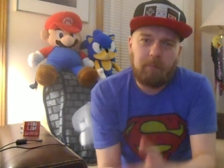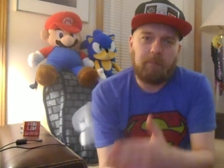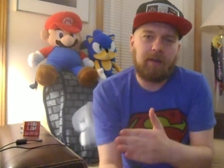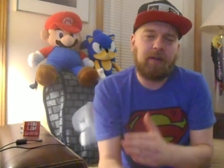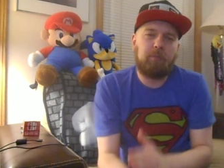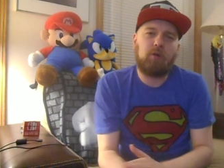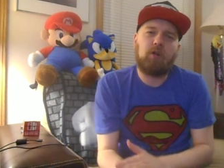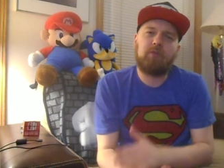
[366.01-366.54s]
but
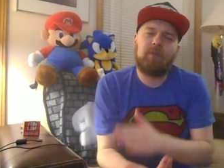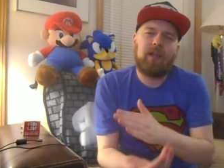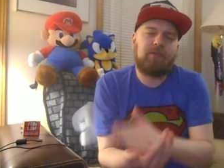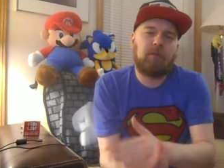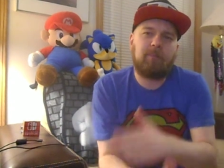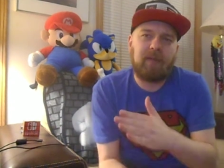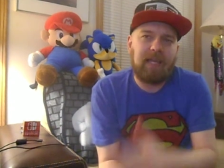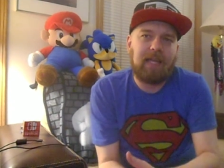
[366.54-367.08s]
it will
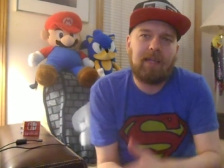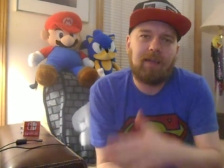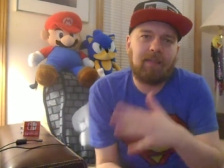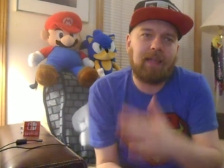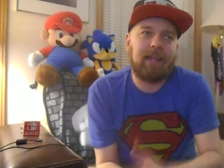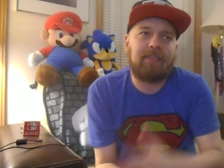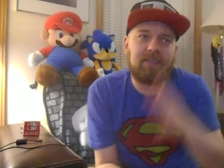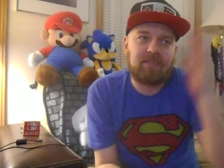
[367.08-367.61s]
never be
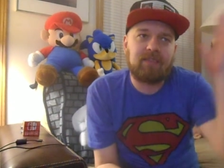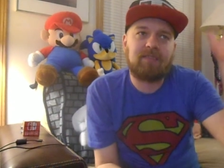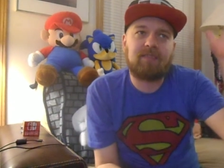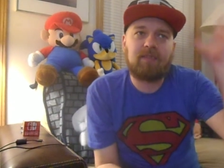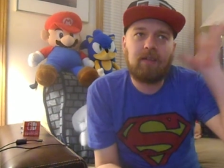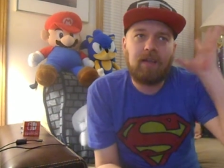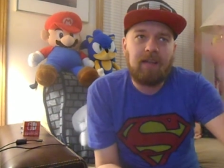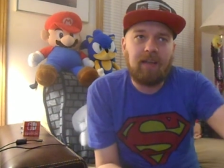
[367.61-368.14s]
like, this
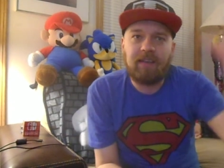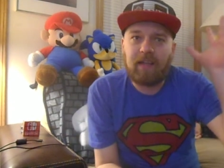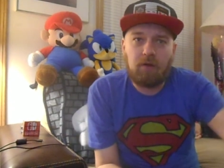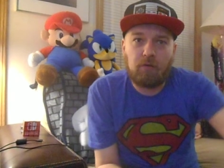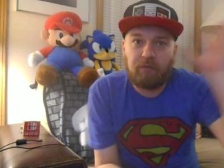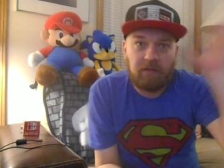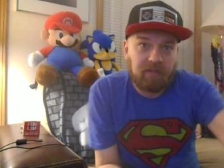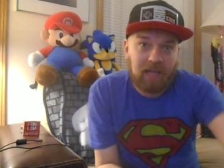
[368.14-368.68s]
is
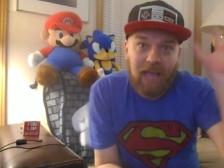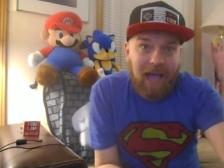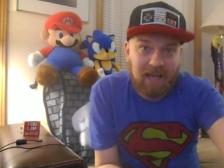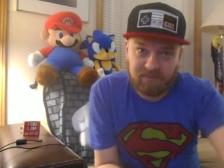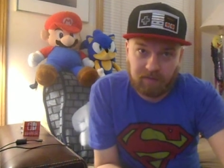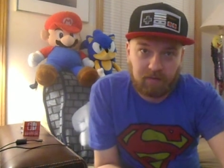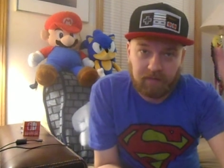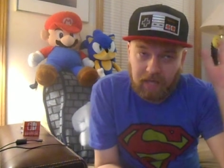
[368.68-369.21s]
Nintendo finally
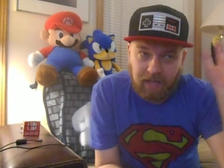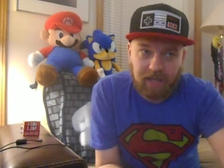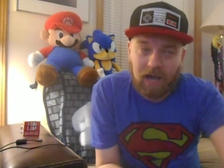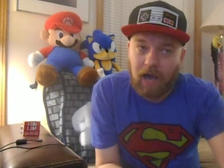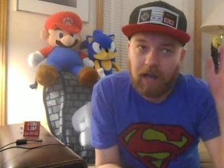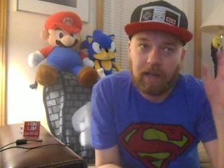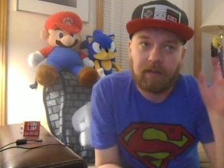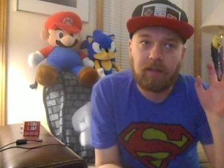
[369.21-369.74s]
has it. They
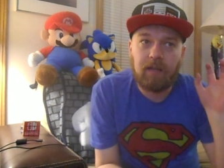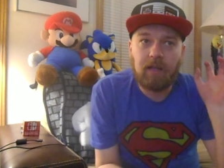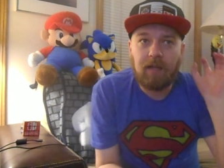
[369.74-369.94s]
got it.